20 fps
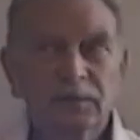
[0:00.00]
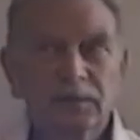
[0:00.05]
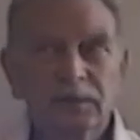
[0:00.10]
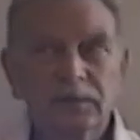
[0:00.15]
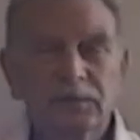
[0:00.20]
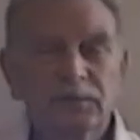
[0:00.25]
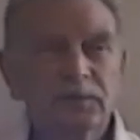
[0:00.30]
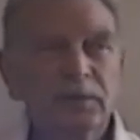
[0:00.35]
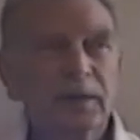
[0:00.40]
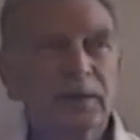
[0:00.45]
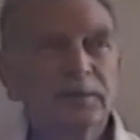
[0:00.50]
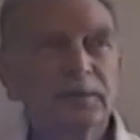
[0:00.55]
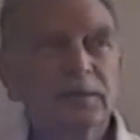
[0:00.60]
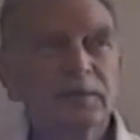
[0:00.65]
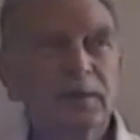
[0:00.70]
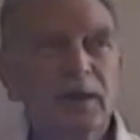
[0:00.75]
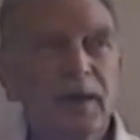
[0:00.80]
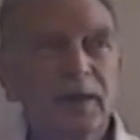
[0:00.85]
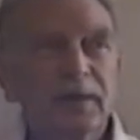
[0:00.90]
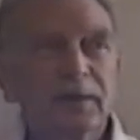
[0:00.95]
And you had to
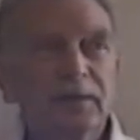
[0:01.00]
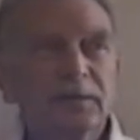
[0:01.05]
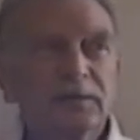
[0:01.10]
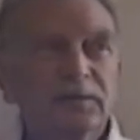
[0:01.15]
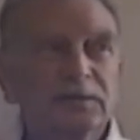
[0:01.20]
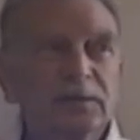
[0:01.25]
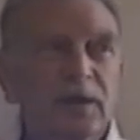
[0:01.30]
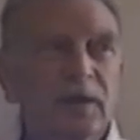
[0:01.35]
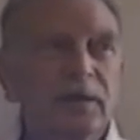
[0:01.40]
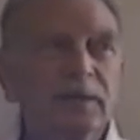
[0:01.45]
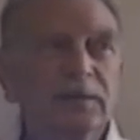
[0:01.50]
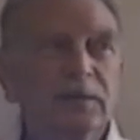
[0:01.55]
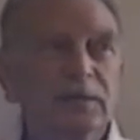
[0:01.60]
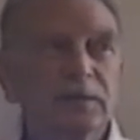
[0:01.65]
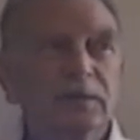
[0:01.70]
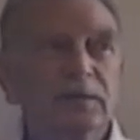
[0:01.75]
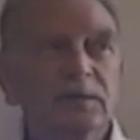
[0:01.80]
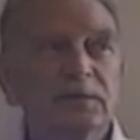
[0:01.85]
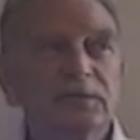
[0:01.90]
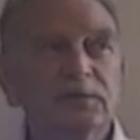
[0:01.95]
knock it aside and
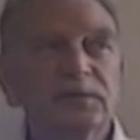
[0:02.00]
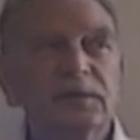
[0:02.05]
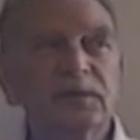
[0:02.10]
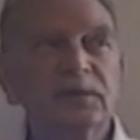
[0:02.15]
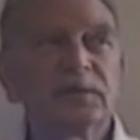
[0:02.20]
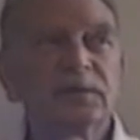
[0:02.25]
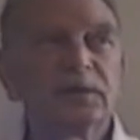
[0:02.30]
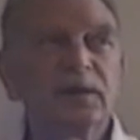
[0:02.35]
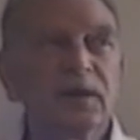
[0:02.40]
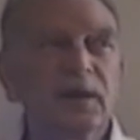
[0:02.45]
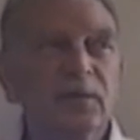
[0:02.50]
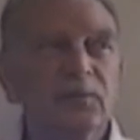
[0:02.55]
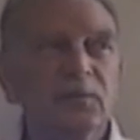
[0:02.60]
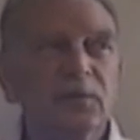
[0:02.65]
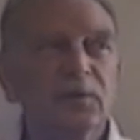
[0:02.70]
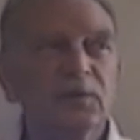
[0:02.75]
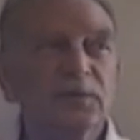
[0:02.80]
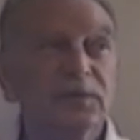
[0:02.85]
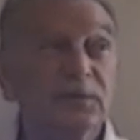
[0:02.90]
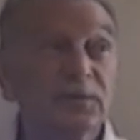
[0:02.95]
stick the guy
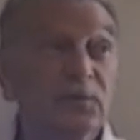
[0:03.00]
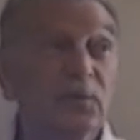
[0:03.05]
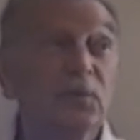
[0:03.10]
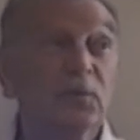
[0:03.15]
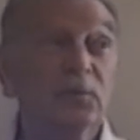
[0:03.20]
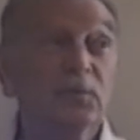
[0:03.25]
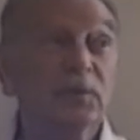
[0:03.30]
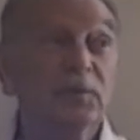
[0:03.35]
where his throat